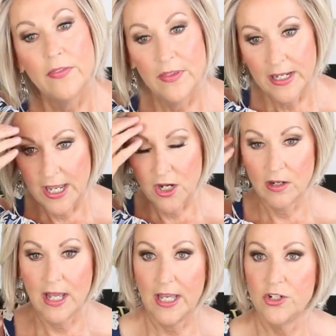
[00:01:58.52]
the
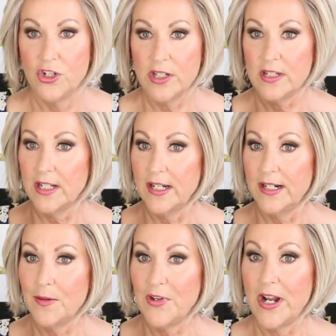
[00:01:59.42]
hairline just to get
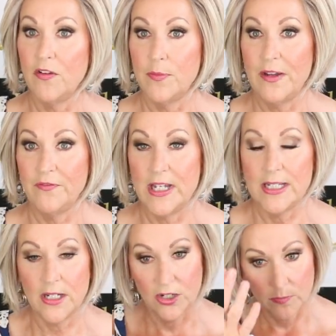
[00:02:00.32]
it up and off my
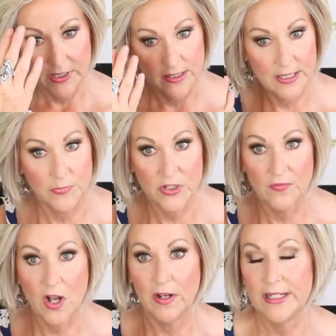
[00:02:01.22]
face a little because it was
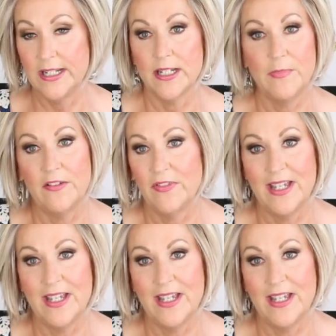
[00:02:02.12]
falling into my